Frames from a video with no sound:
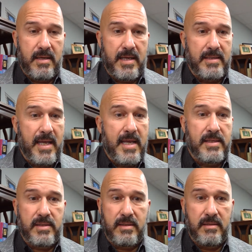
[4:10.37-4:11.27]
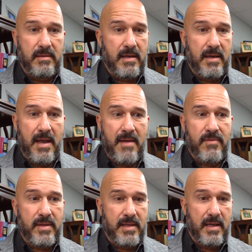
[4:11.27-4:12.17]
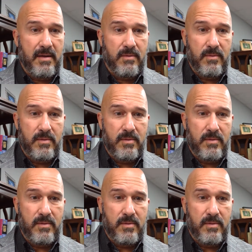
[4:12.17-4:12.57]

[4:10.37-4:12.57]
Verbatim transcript: and takes everything